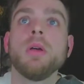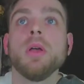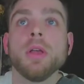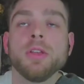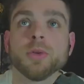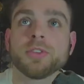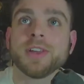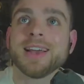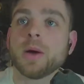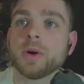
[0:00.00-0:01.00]
you'll
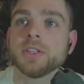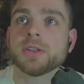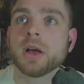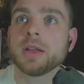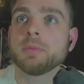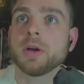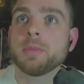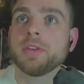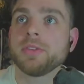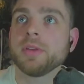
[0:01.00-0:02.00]
see how I started my
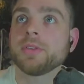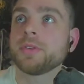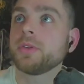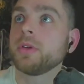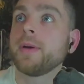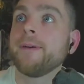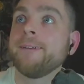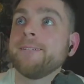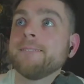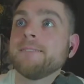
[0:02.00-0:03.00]
business
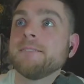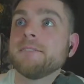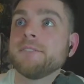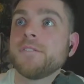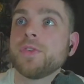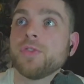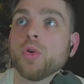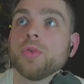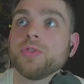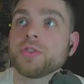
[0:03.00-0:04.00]
for
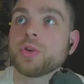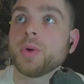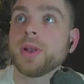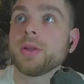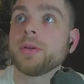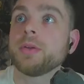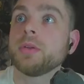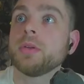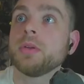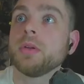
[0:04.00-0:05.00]
400 quid.
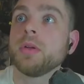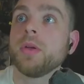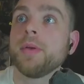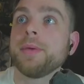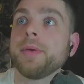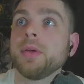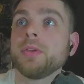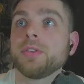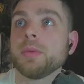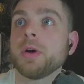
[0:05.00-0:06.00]

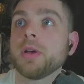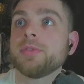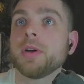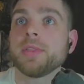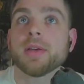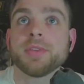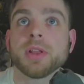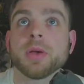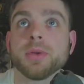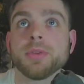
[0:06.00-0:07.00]
So you might find that
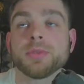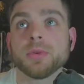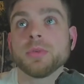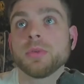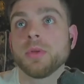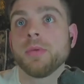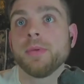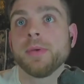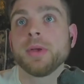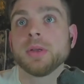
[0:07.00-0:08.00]
video useful.
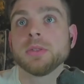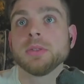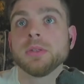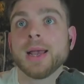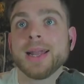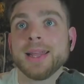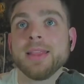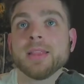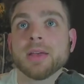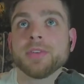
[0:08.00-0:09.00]
And
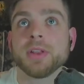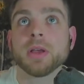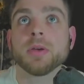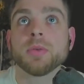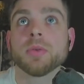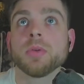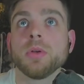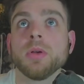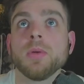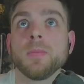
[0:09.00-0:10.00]
in that video,
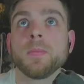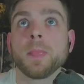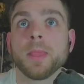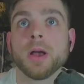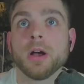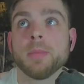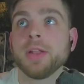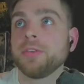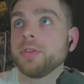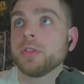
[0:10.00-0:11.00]
I
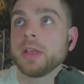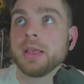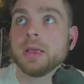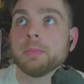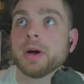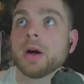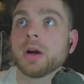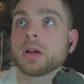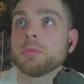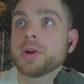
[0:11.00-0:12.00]
mentioned the
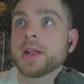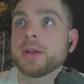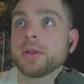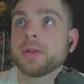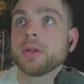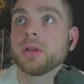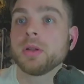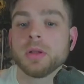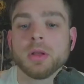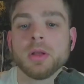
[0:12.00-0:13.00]
Parker brand
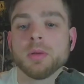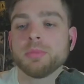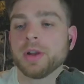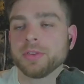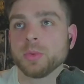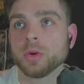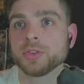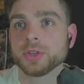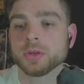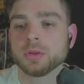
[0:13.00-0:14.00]
pressure
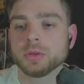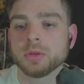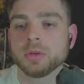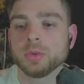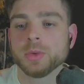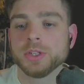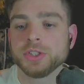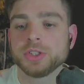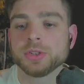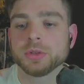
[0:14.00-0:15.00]
washer, which